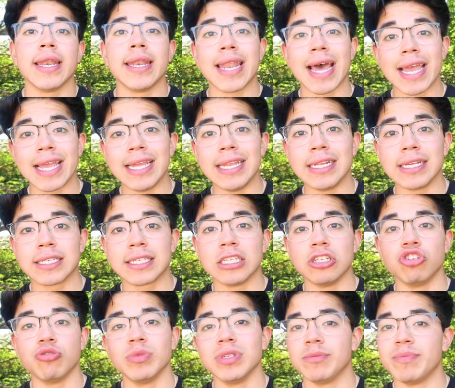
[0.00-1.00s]
Night eating
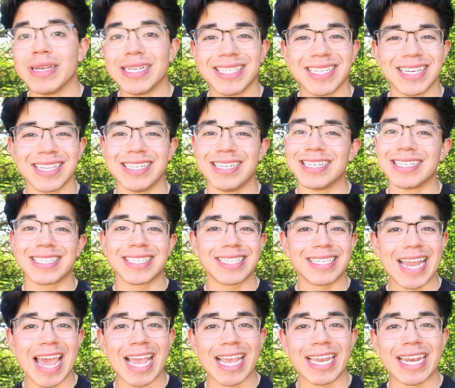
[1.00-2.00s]
syndrome is basically just
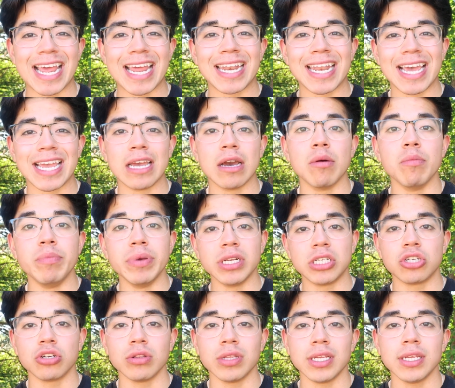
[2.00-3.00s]
snacking at night
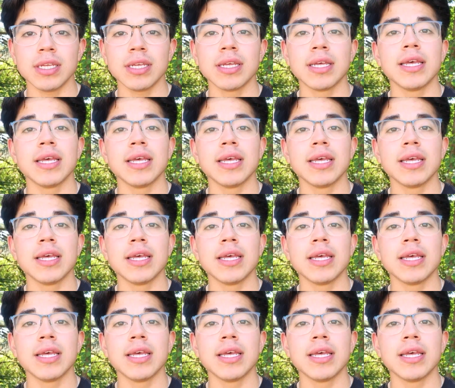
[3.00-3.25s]
habitually.